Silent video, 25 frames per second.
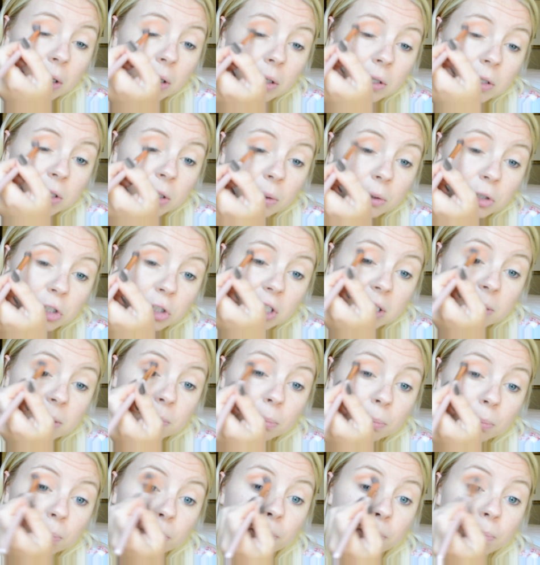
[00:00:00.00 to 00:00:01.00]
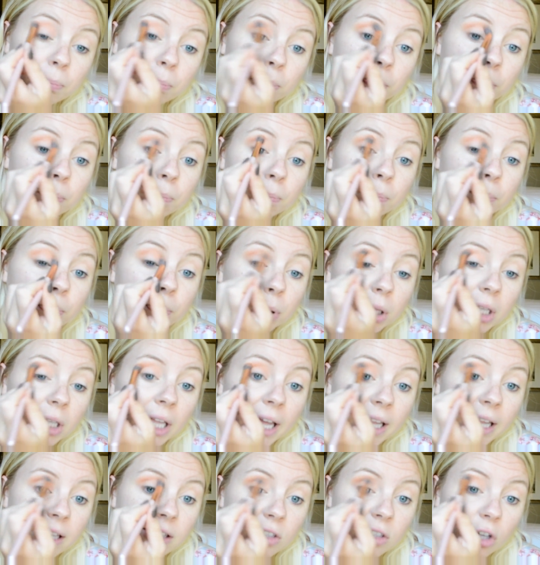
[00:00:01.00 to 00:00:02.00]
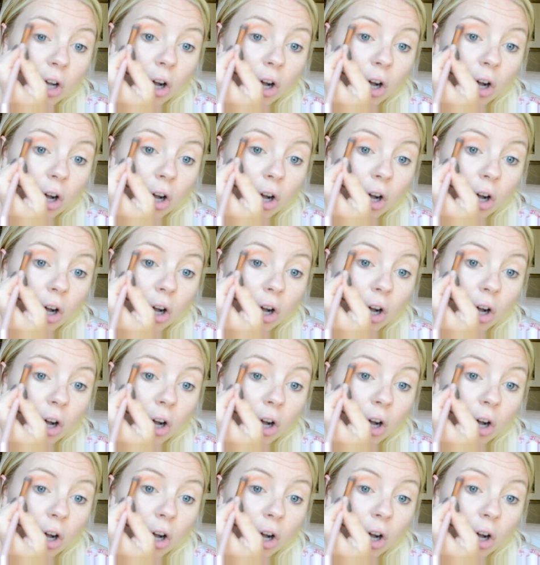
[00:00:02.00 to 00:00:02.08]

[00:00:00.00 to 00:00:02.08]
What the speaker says: so it just blends